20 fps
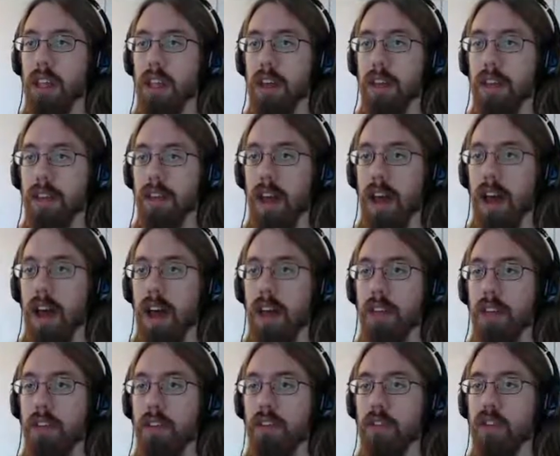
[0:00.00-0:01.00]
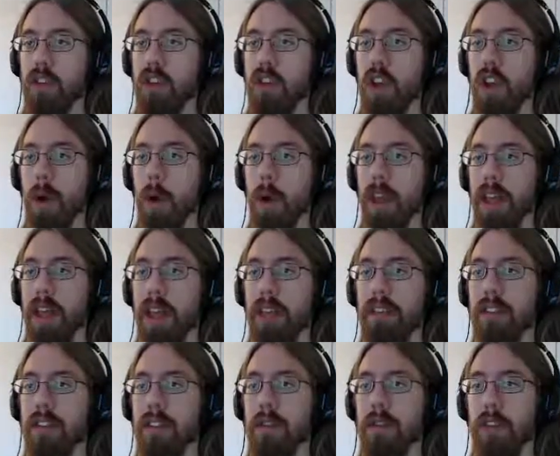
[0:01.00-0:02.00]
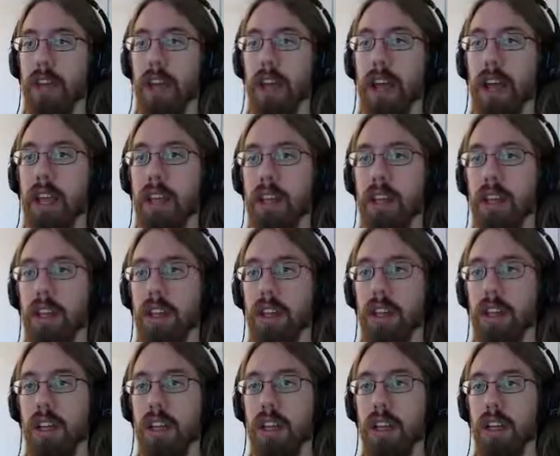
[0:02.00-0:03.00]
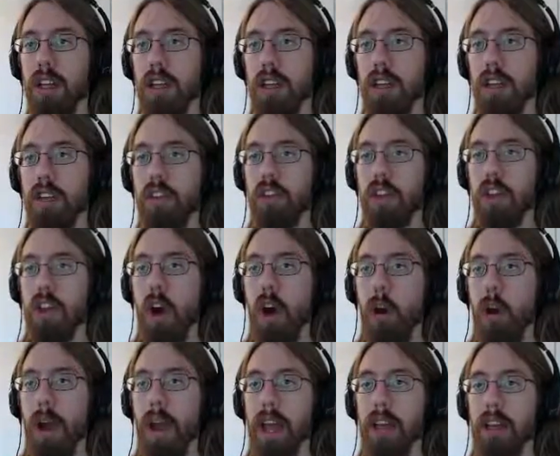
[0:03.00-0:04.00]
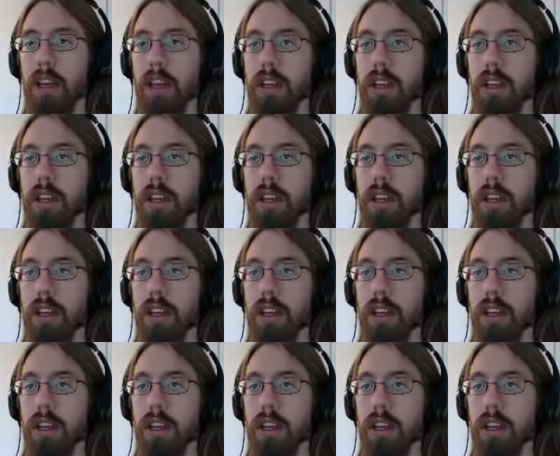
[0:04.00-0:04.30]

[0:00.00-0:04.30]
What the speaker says: Because there's no way that's gonna fly. No way.